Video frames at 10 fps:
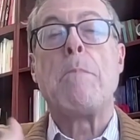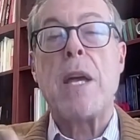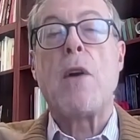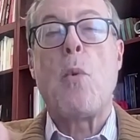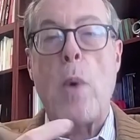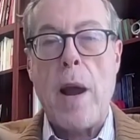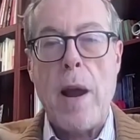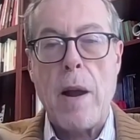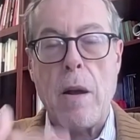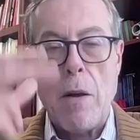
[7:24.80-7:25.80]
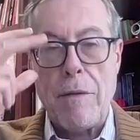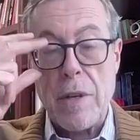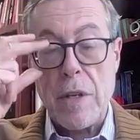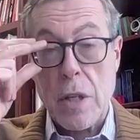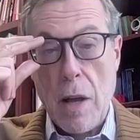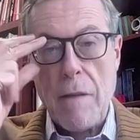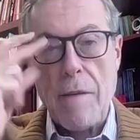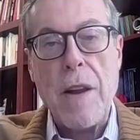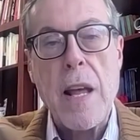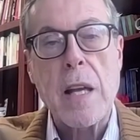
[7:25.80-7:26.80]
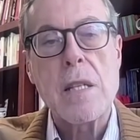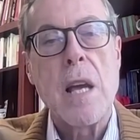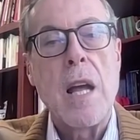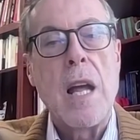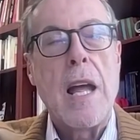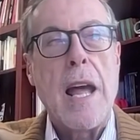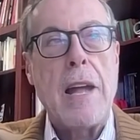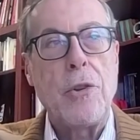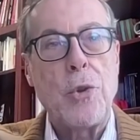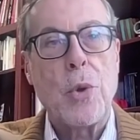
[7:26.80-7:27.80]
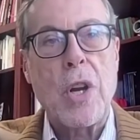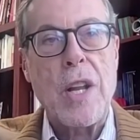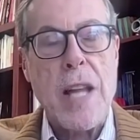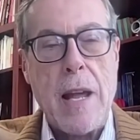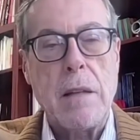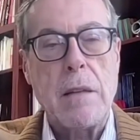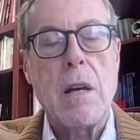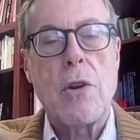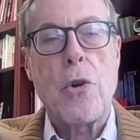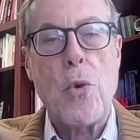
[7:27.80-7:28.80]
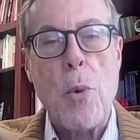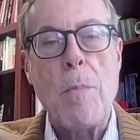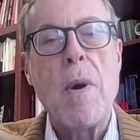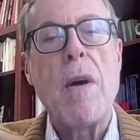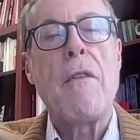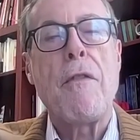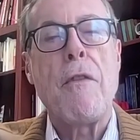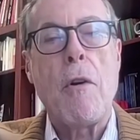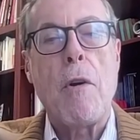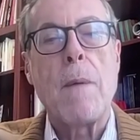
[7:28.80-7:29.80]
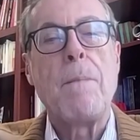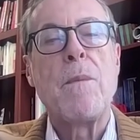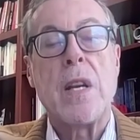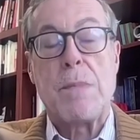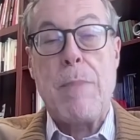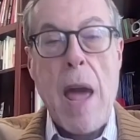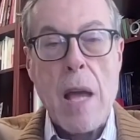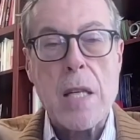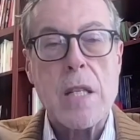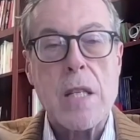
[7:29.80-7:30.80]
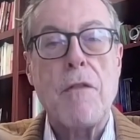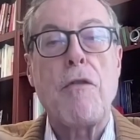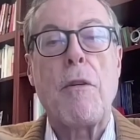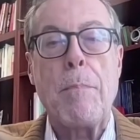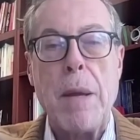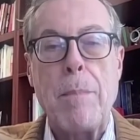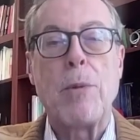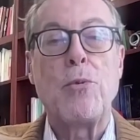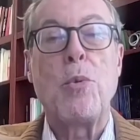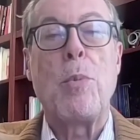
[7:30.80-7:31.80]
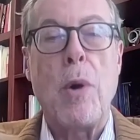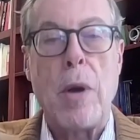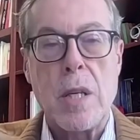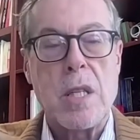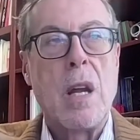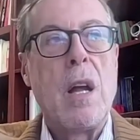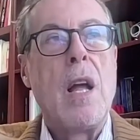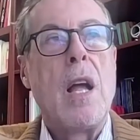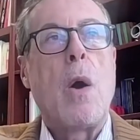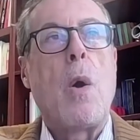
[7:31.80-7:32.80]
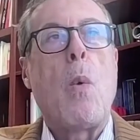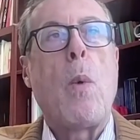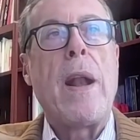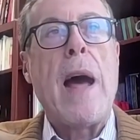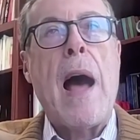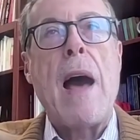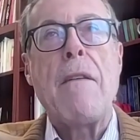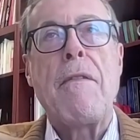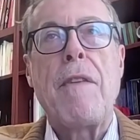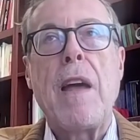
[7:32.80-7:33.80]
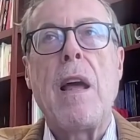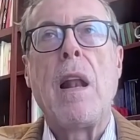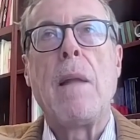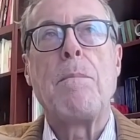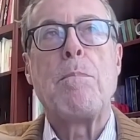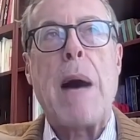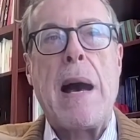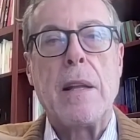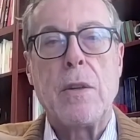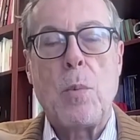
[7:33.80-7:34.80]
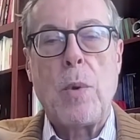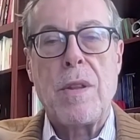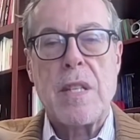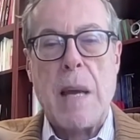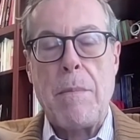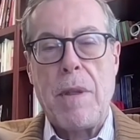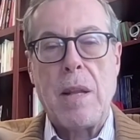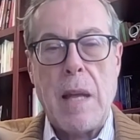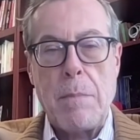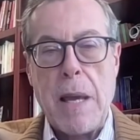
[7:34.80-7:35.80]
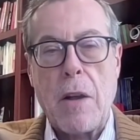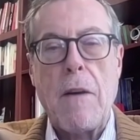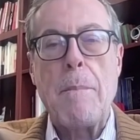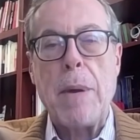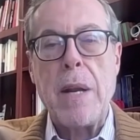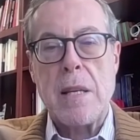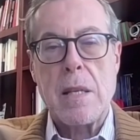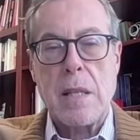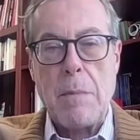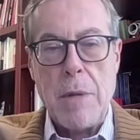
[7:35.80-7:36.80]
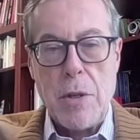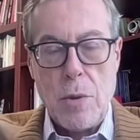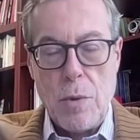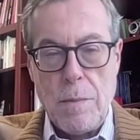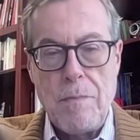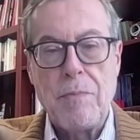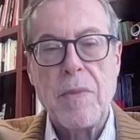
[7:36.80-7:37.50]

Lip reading: be aware of these conflicts and to create a room for a space for people to voice. When I feel bad with something that my company is asking me to do,